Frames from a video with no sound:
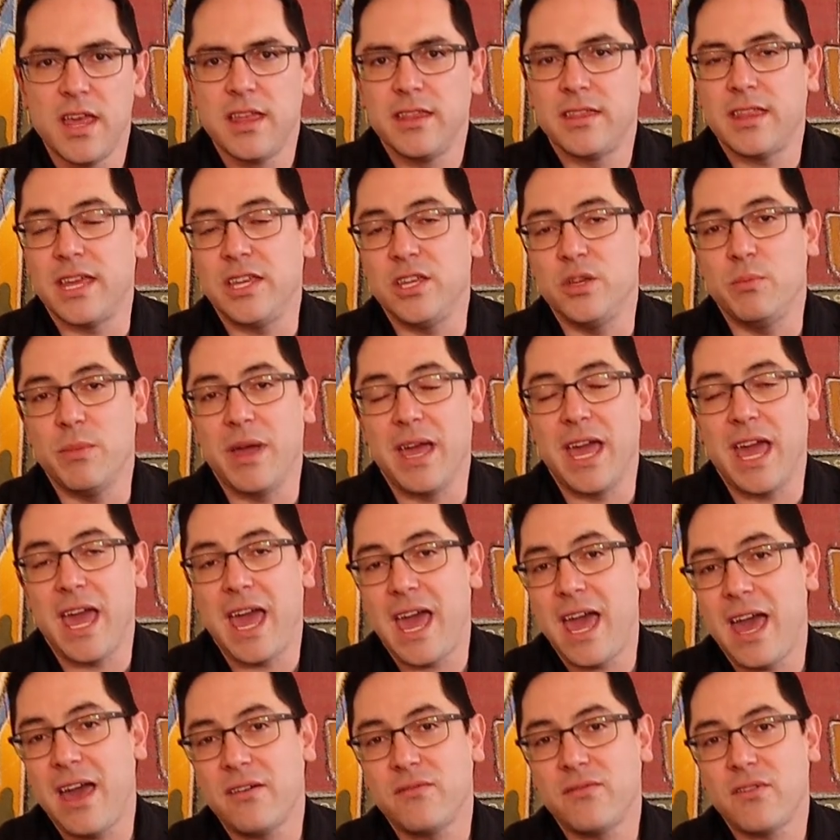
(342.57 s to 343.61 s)
that you may
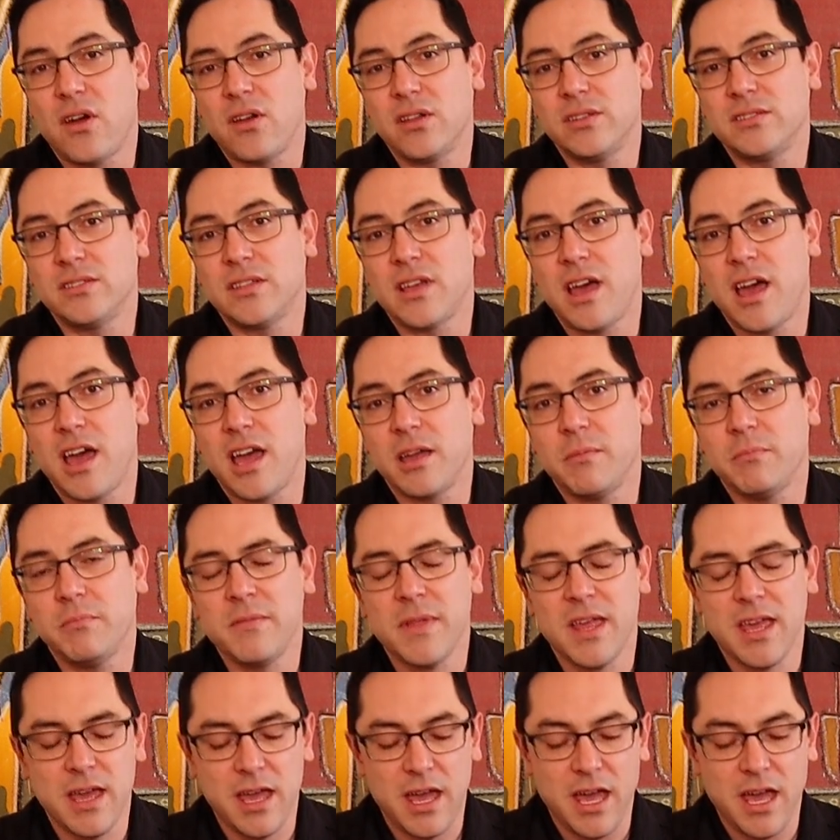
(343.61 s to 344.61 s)
have on time